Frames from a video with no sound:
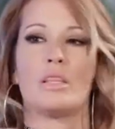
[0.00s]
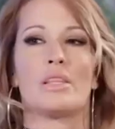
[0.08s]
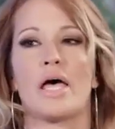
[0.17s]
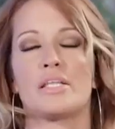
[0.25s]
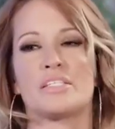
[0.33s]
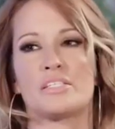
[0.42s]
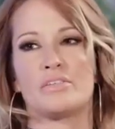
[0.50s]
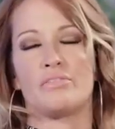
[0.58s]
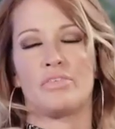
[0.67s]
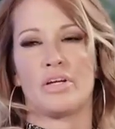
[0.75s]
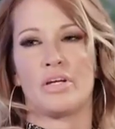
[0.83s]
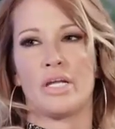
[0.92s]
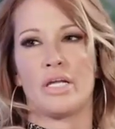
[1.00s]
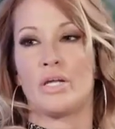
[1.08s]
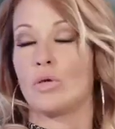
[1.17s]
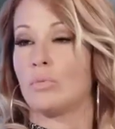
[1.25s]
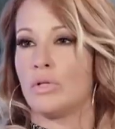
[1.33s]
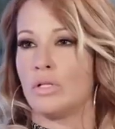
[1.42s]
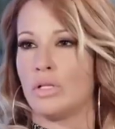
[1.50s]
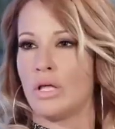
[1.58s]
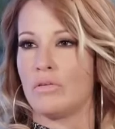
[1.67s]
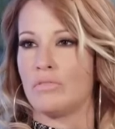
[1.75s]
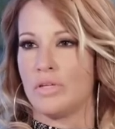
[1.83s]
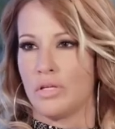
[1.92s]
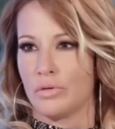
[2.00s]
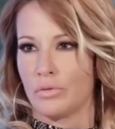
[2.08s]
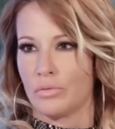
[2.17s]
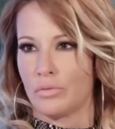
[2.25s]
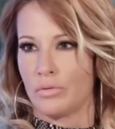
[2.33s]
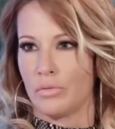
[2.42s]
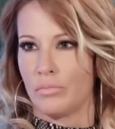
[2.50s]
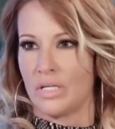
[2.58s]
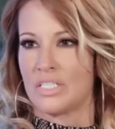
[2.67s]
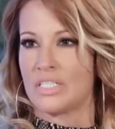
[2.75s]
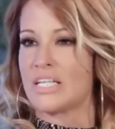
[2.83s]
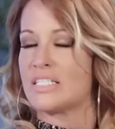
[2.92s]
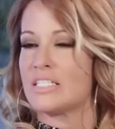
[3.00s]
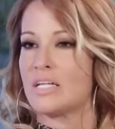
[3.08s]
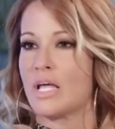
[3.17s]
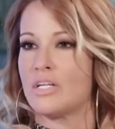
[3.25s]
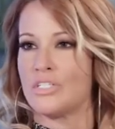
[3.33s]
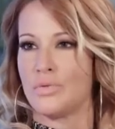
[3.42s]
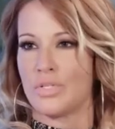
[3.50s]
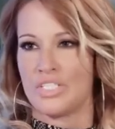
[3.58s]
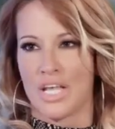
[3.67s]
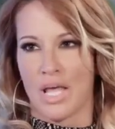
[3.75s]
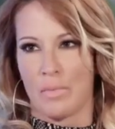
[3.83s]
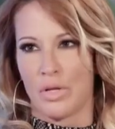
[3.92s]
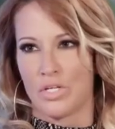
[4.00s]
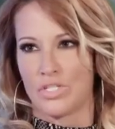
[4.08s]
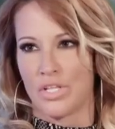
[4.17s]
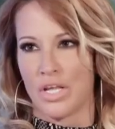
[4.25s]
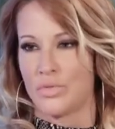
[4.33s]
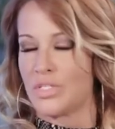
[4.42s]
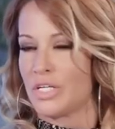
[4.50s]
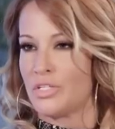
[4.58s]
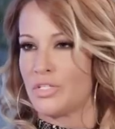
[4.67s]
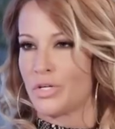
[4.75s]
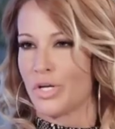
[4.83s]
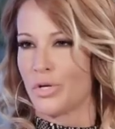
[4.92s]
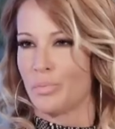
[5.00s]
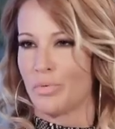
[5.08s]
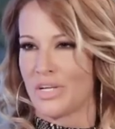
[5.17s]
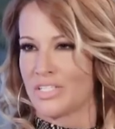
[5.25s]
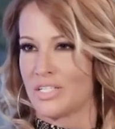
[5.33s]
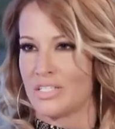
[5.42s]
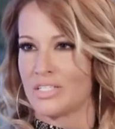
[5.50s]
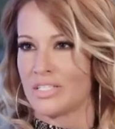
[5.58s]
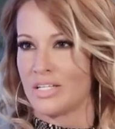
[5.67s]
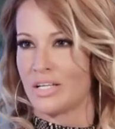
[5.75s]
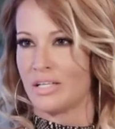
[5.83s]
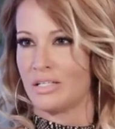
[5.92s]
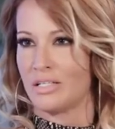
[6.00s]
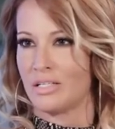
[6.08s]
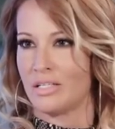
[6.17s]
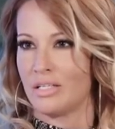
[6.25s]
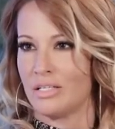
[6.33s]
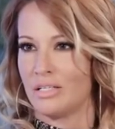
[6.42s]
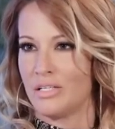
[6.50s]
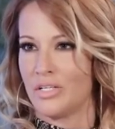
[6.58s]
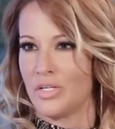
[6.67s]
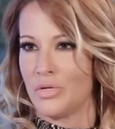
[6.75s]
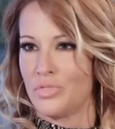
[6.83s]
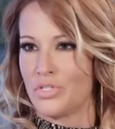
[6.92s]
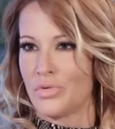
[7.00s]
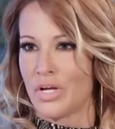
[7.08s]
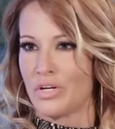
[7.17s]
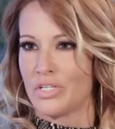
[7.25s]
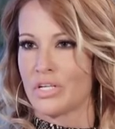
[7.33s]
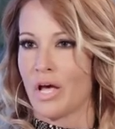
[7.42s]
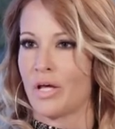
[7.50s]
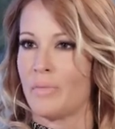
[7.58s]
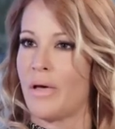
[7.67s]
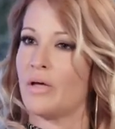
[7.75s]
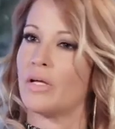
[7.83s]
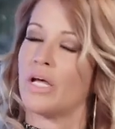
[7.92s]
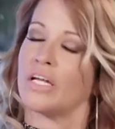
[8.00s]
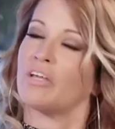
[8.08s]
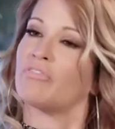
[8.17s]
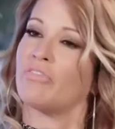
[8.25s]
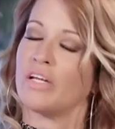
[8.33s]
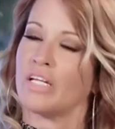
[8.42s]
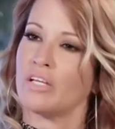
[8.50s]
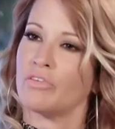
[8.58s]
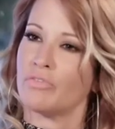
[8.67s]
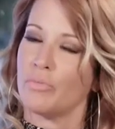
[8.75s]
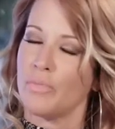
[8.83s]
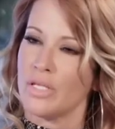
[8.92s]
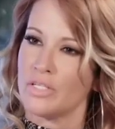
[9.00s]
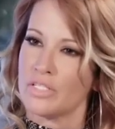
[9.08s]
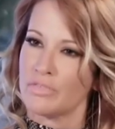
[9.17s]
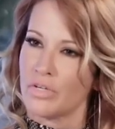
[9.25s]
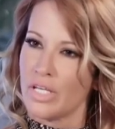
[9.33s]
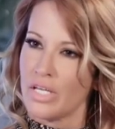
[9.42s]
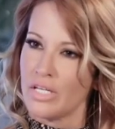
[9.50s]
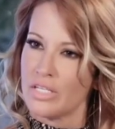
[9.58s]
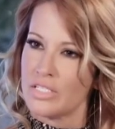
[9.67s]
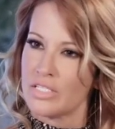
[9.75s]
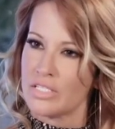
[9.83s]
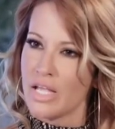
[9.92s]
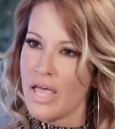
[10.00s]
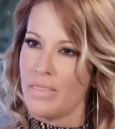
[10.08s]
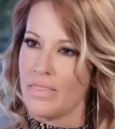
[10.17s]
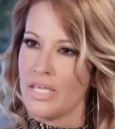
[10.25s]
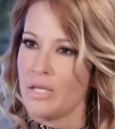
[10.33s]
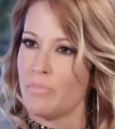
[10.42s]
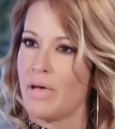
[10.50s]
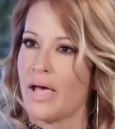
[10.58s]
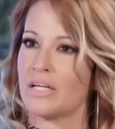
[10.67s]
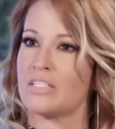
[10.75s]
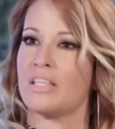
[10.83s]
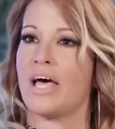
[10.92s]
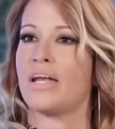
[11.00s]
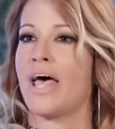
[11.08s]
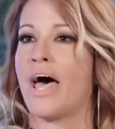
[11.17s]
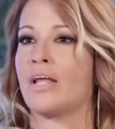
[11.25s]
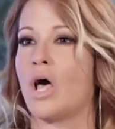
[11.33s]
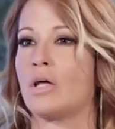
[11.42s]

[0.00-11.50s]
That's very noble of you, but it doesn't undo the damage that you did during your presidency. Do you care to talk about cutting funding for meals for kids and the impact that had